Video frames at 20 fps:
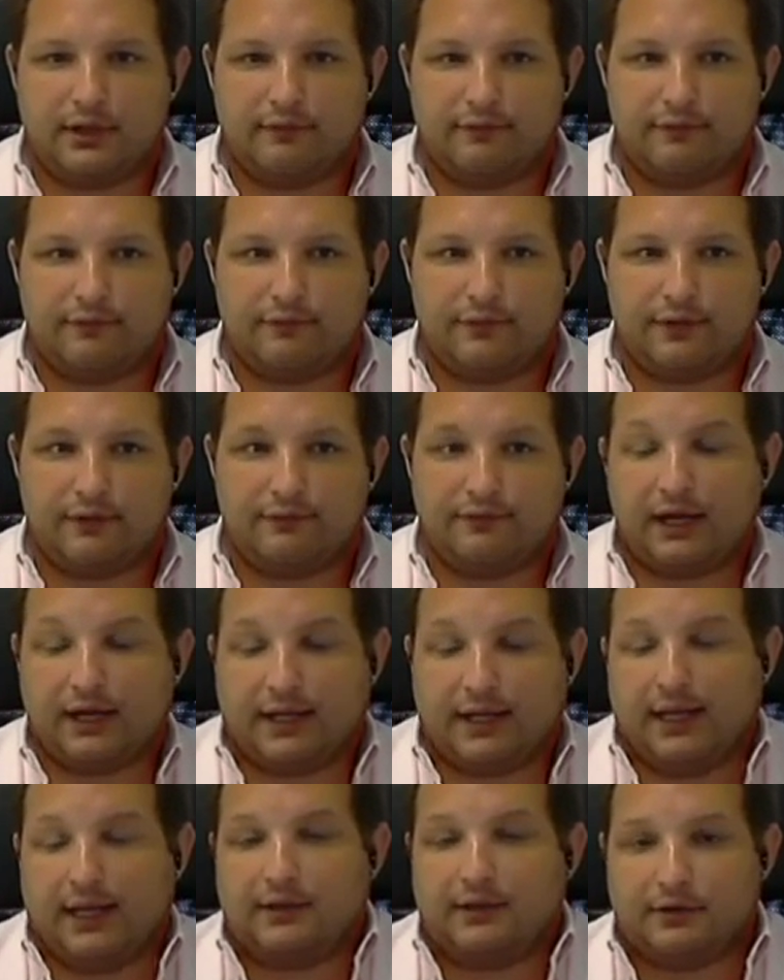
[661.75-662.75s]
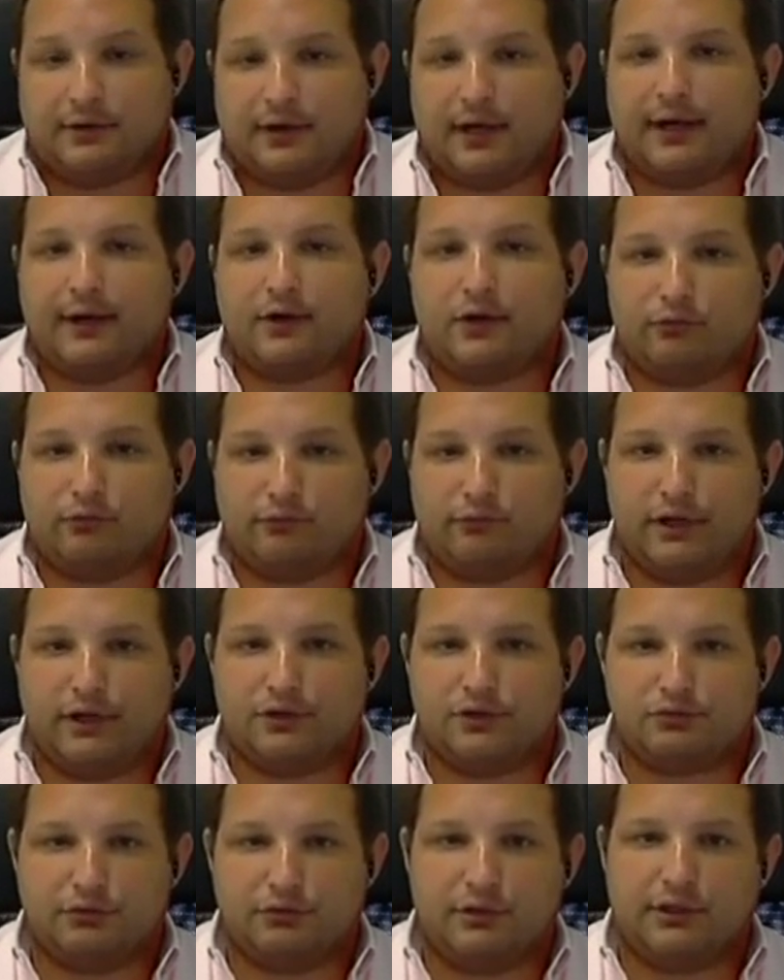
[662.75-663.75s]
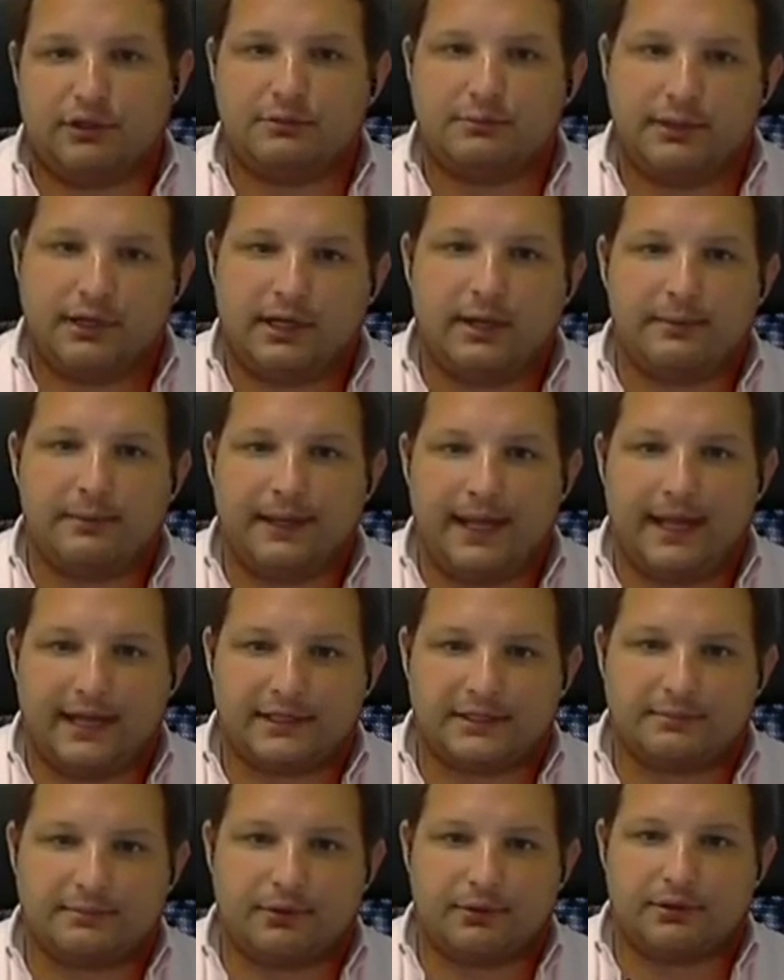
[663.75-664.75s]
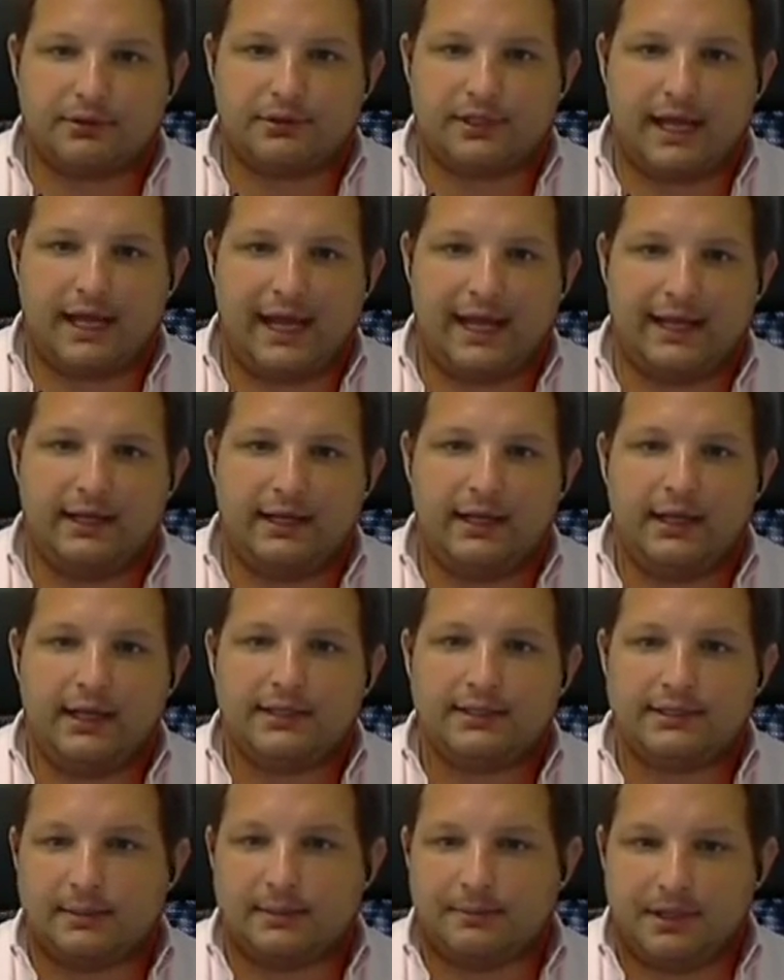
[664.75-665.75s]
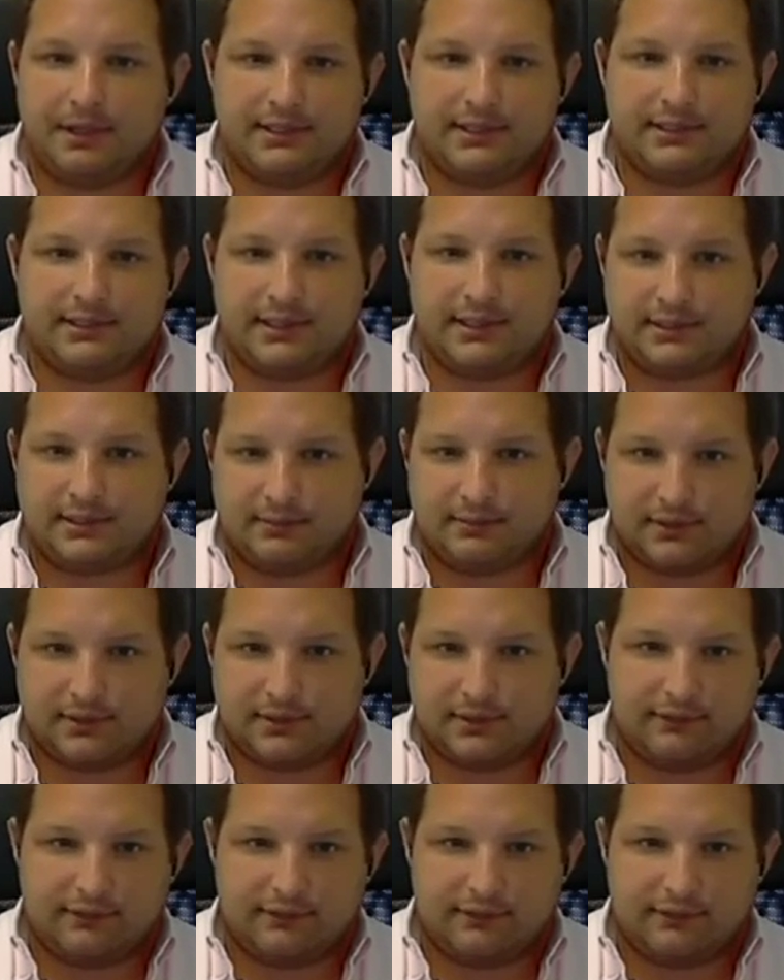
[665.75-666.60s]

they've dedicated their entire careers really to becoming experts at some of these systems.